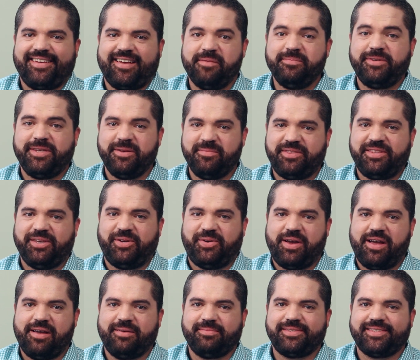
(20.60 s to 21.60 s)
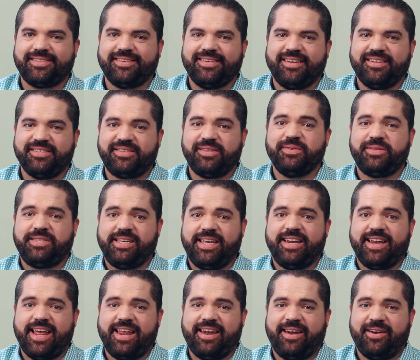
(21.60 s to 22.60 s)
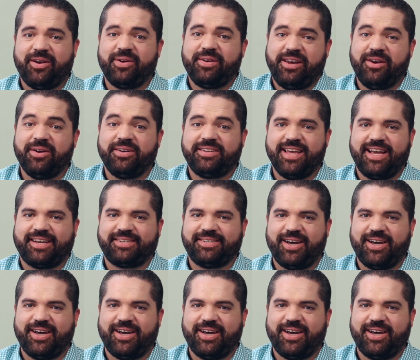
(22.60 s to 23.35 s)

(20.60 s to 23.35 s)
I'm Timothy Grimes, Associate Editor here at Tech